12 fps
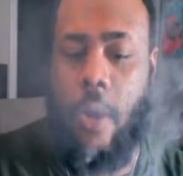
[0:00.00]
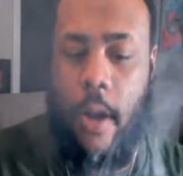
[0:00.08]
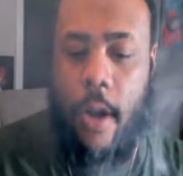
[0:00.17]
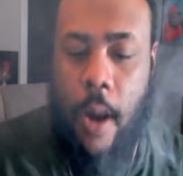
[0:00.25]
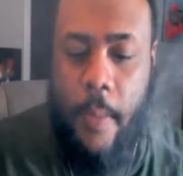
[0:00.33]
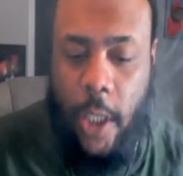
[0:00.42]

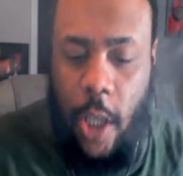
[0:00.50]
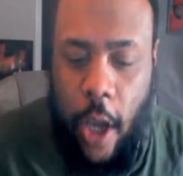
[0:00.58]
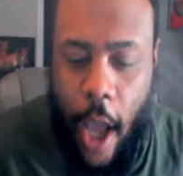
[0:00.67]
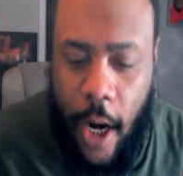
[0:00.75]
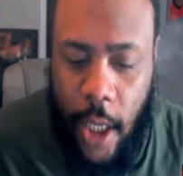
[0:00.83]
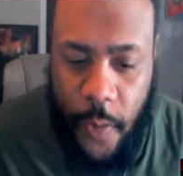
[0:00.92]
Let me show
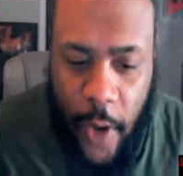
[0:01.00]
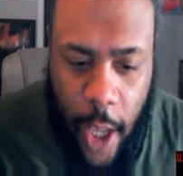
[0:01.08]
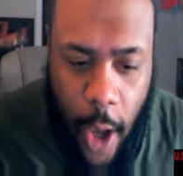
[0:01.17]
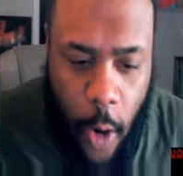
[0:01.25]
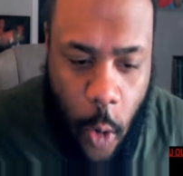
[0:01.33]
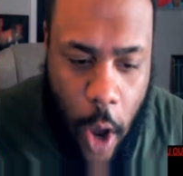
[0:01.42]
y'all this
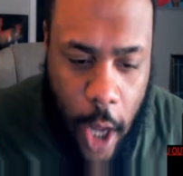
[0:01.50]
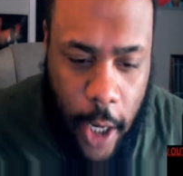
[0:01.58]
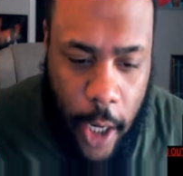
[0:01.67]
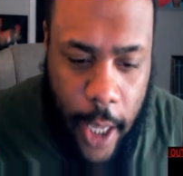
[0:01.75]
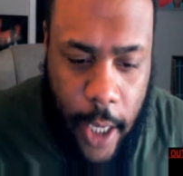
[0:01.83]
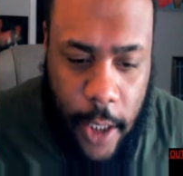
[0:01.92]
video of
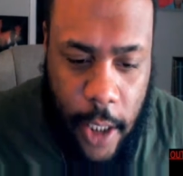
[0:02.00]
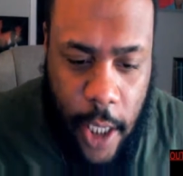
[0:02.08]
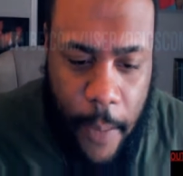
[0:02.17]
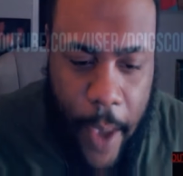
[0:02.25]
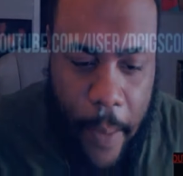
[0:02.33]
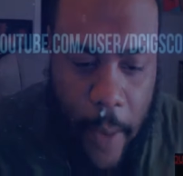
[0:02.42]
Quanell X. This shit made me